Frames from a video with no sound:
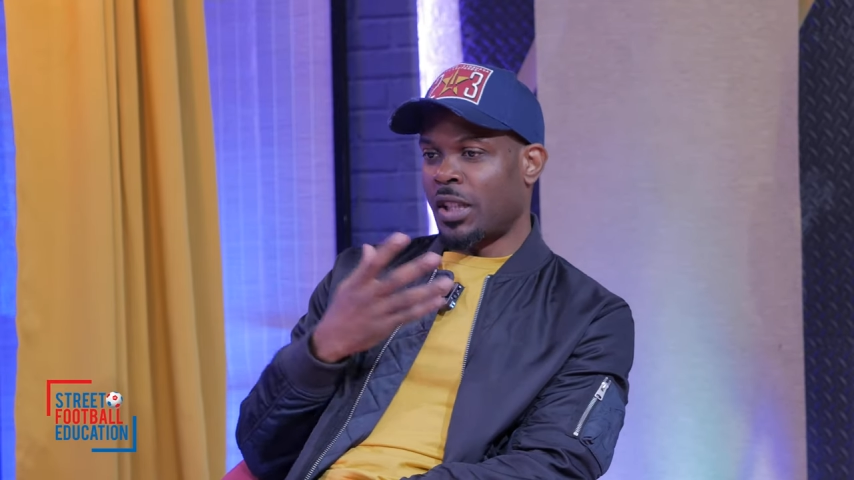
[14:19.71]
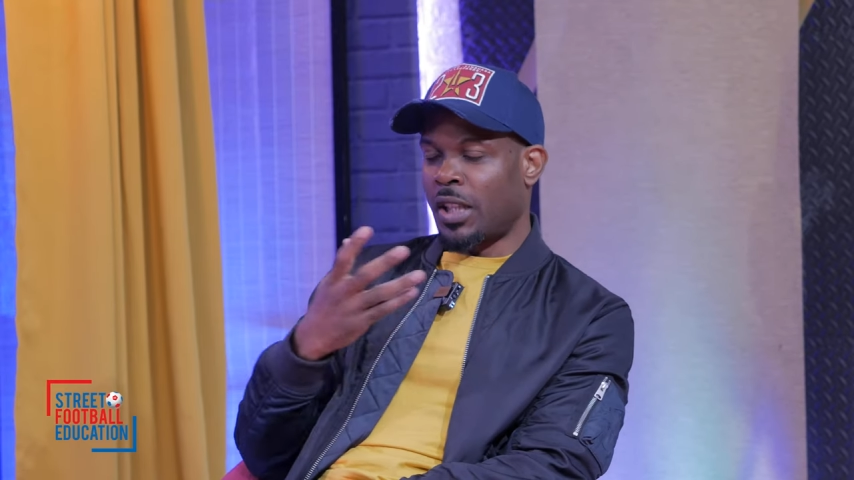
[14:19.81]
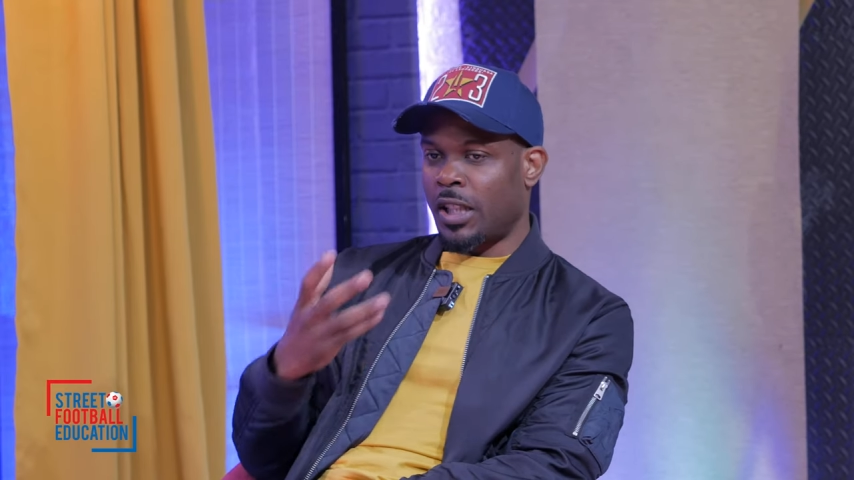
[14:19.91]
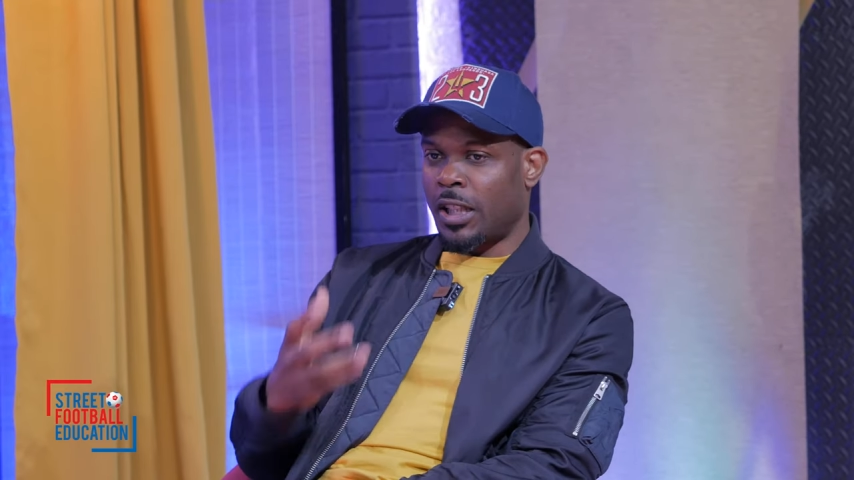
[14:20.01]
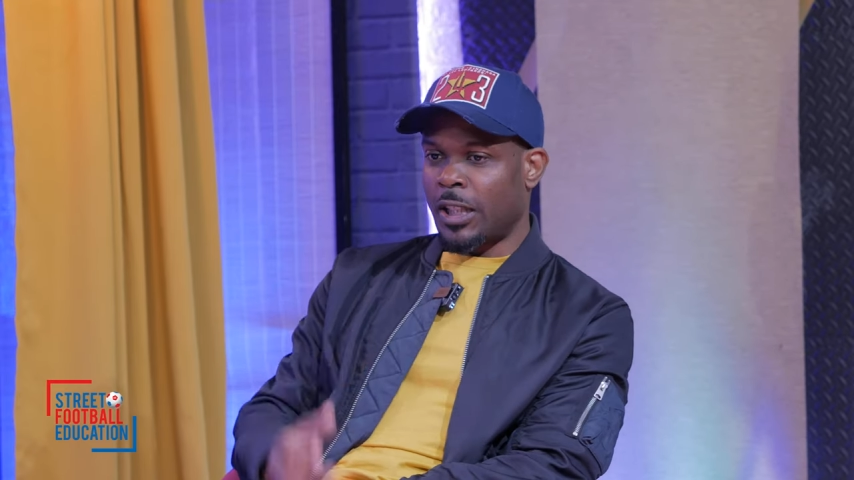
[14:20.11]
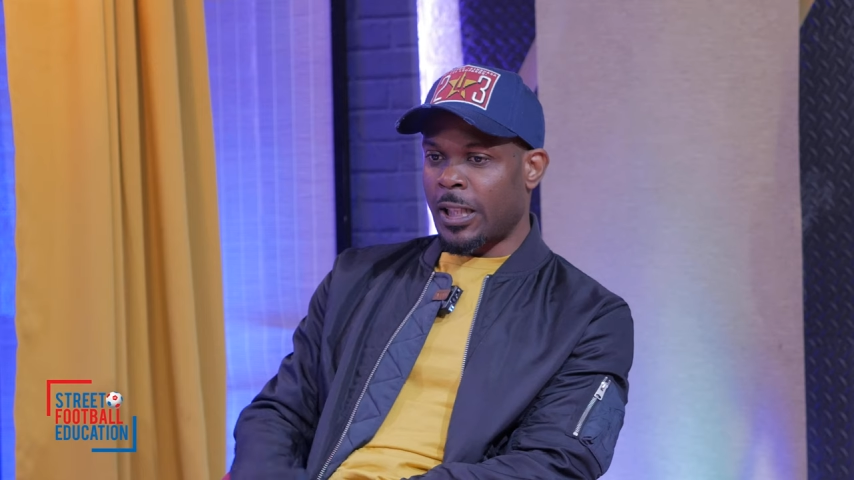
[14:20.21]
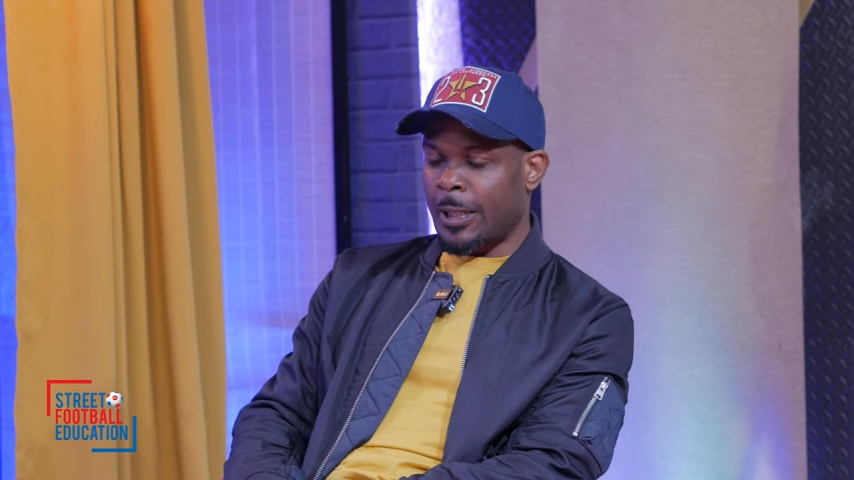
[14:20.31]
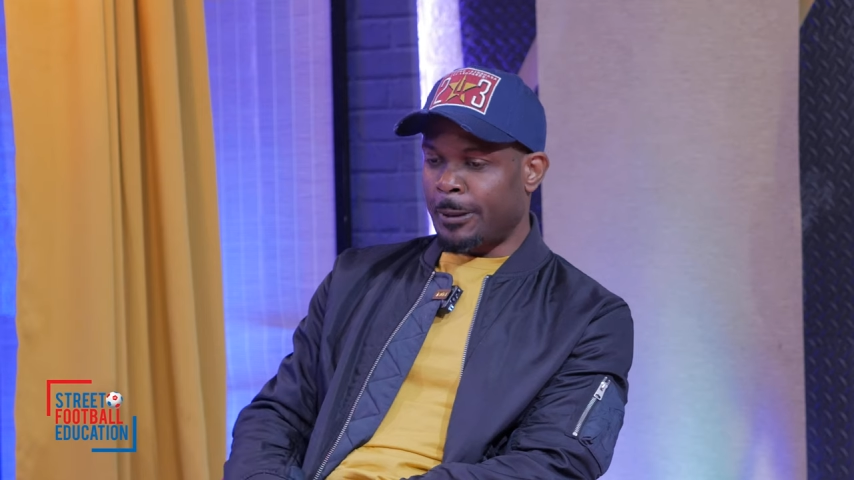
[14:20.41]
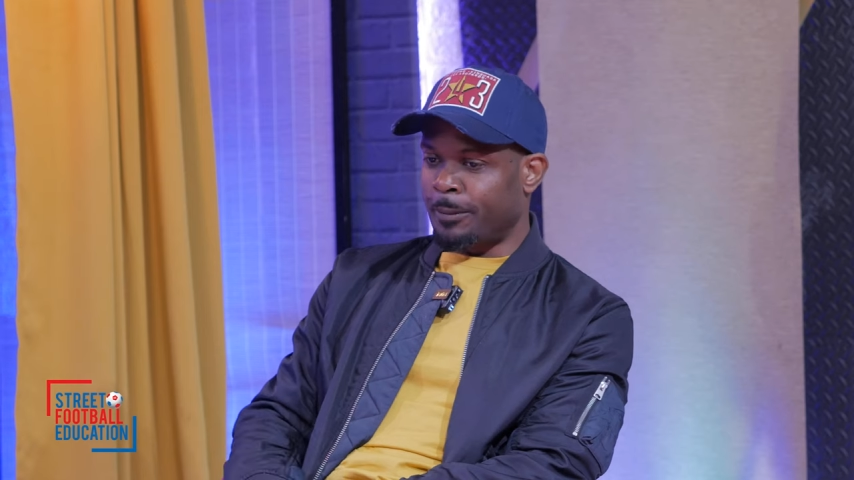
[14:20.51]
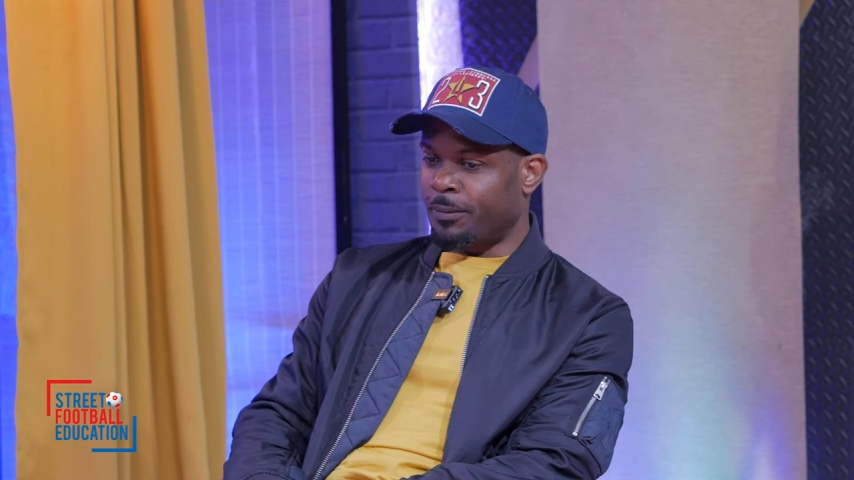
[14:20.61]

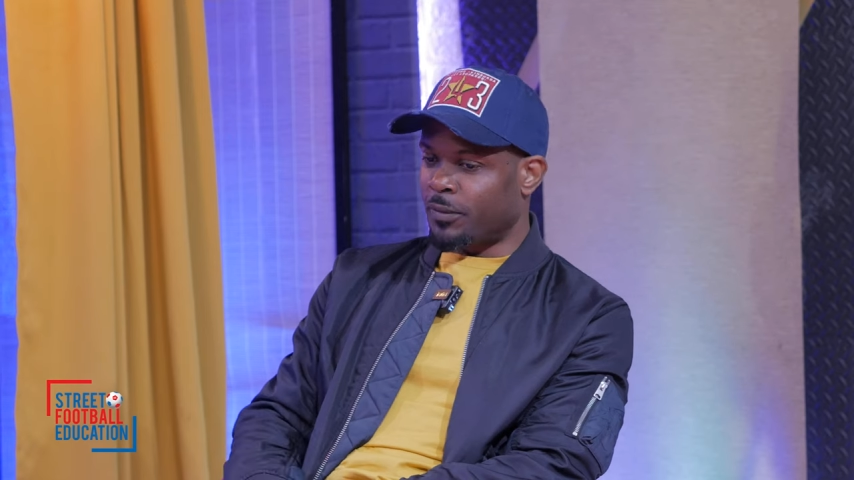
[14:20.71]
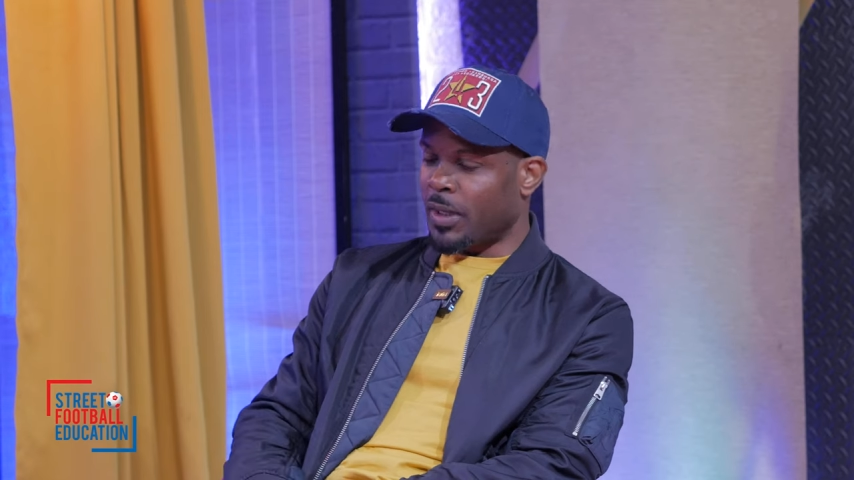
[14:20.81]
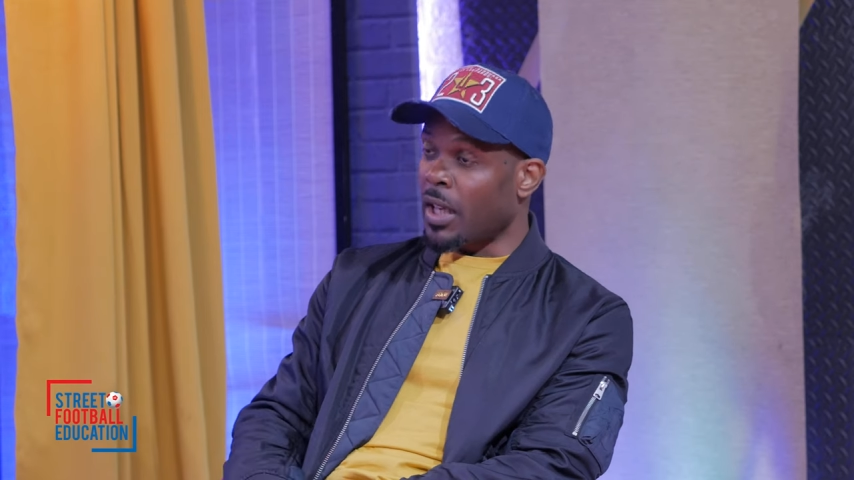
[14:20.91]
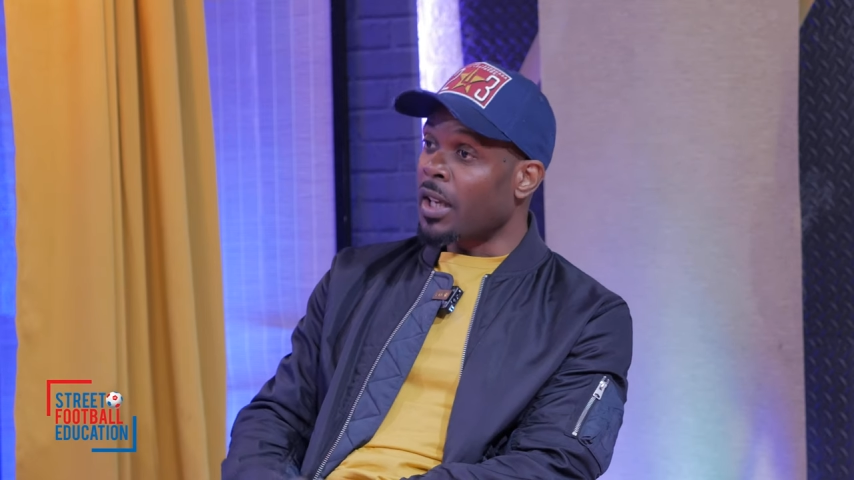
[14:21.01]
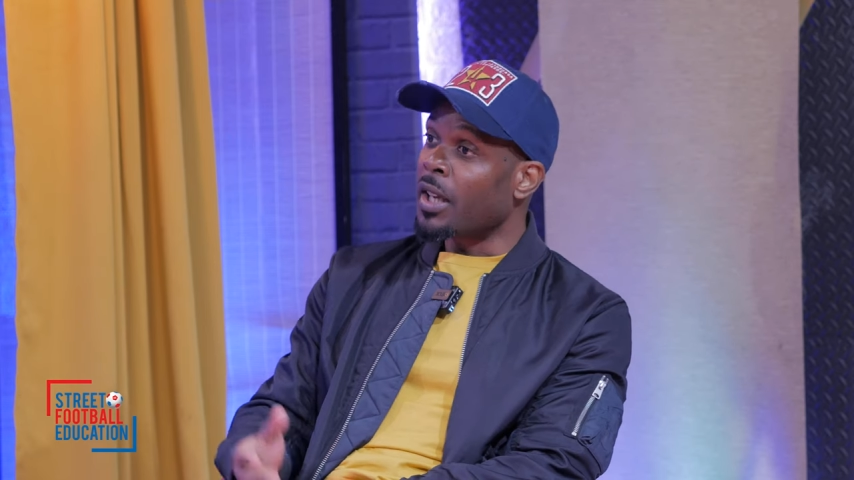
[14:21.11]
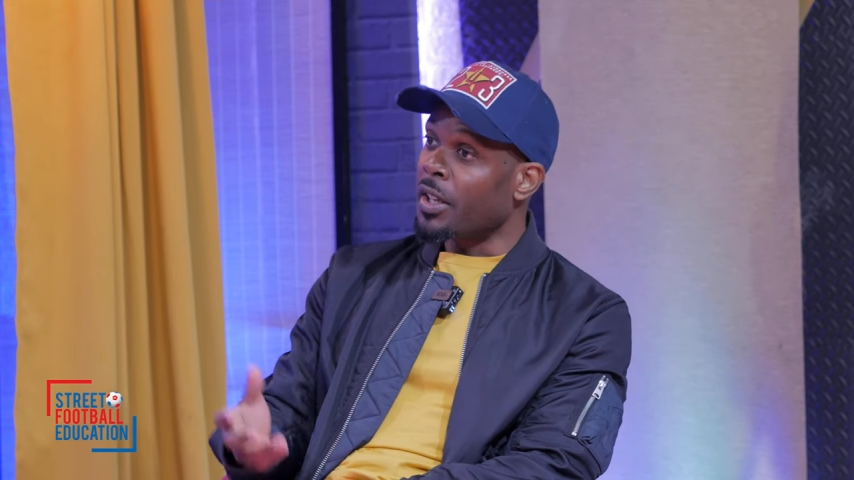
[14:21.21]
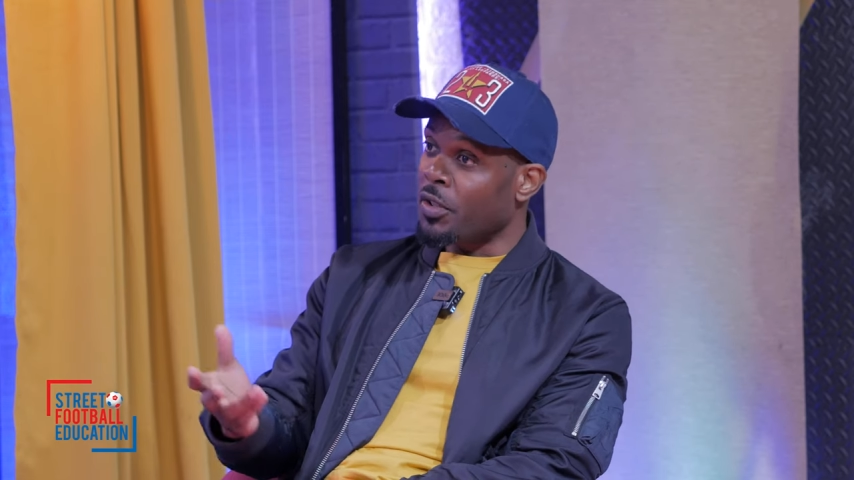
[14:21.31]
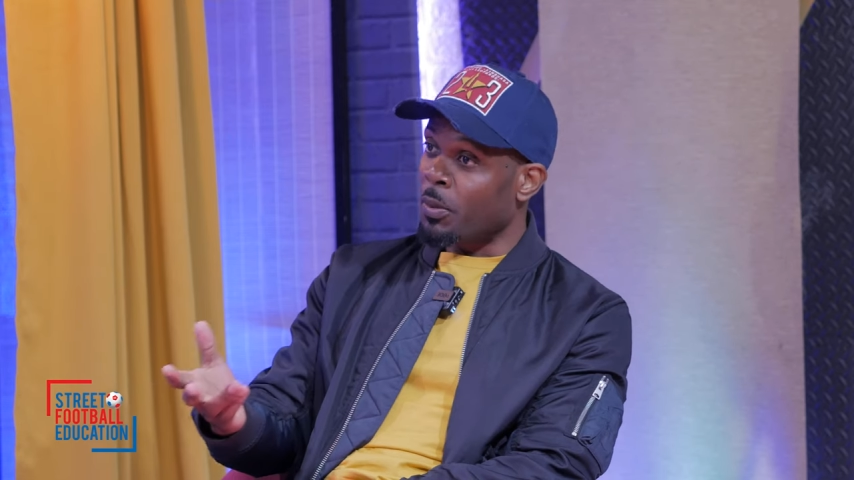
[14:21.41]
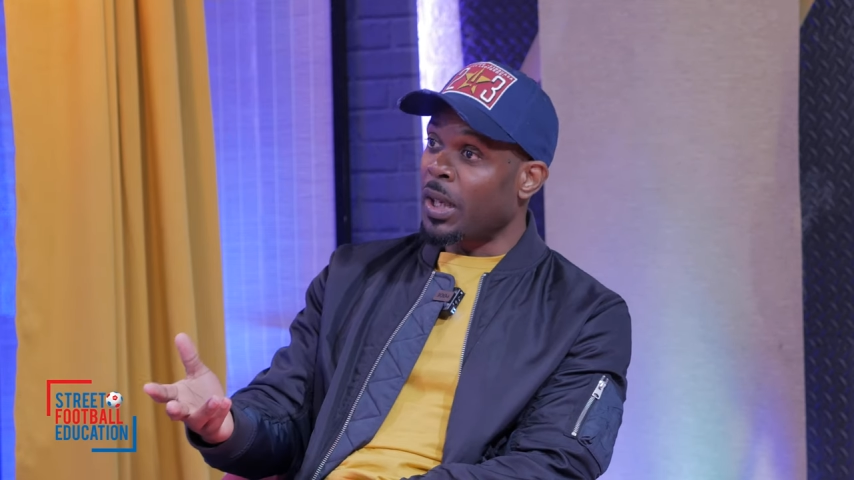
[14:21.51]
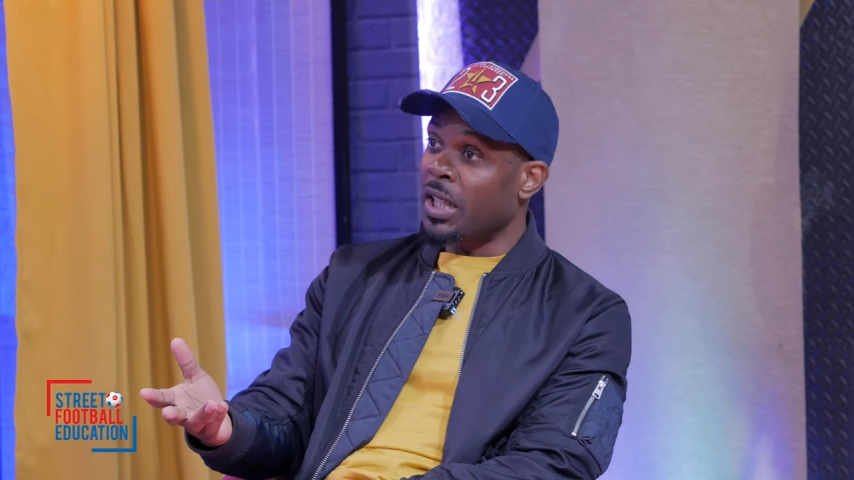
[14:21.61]
And it
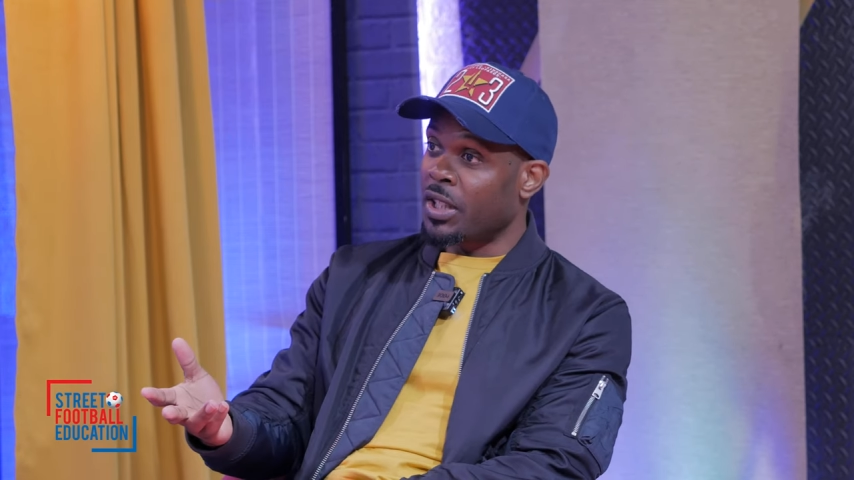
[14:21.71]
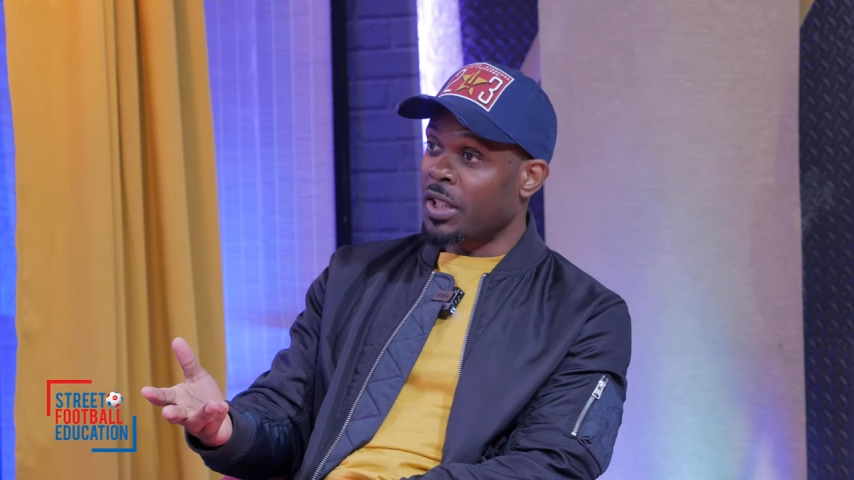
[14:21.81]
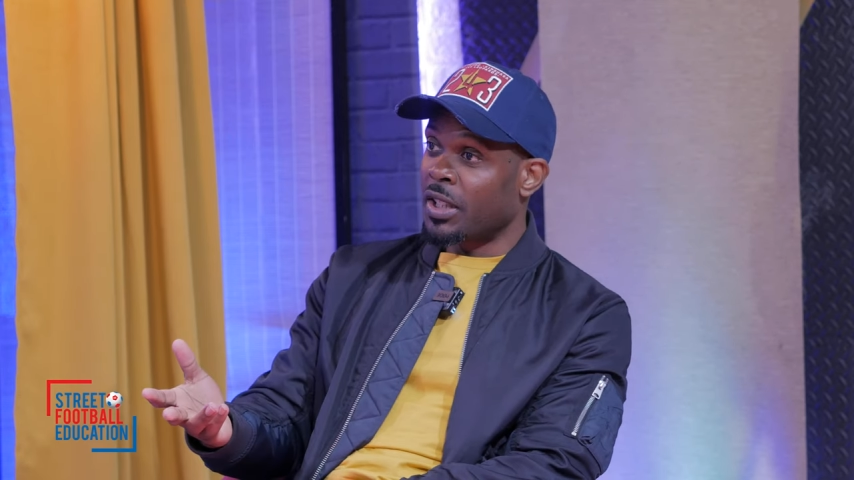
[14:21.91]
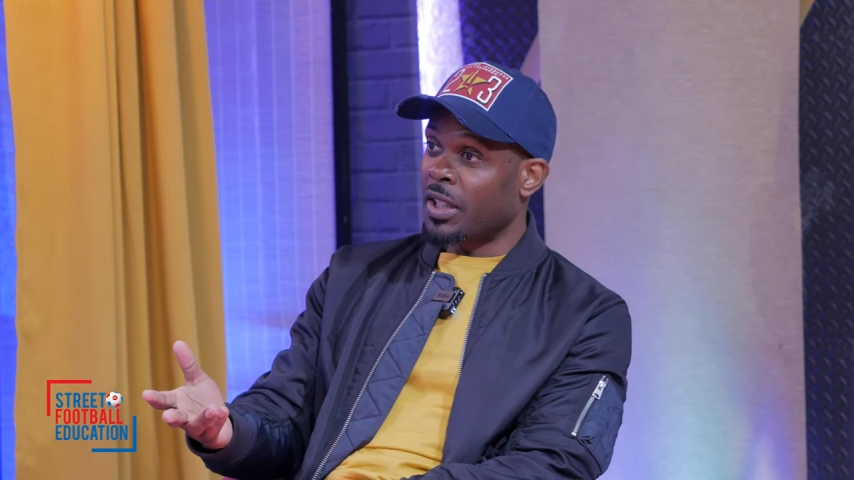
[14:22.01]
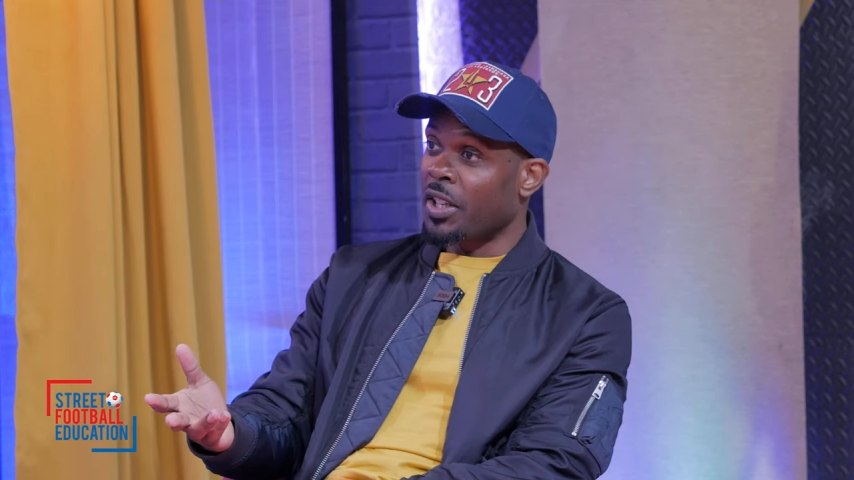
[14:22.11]
is a pleasure.